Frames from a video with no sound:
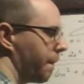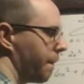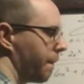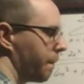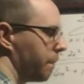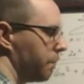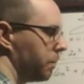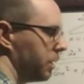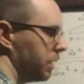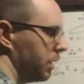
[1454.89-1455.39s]

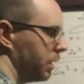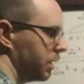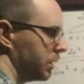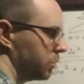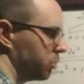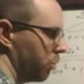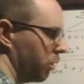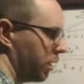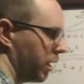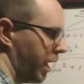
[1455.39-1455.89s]
P is
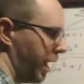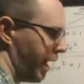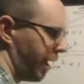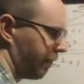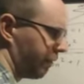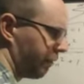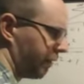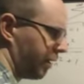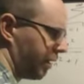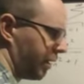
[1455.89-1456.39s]
1/2,
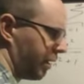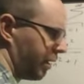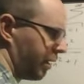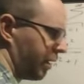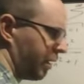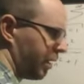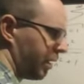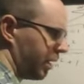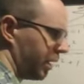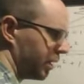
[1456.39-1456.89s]

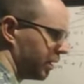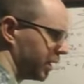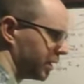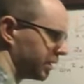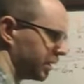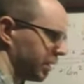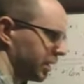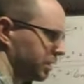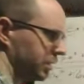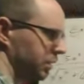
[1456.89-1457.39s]
and that's
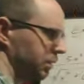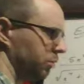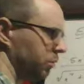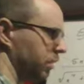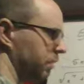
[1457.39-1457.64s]
less than 1.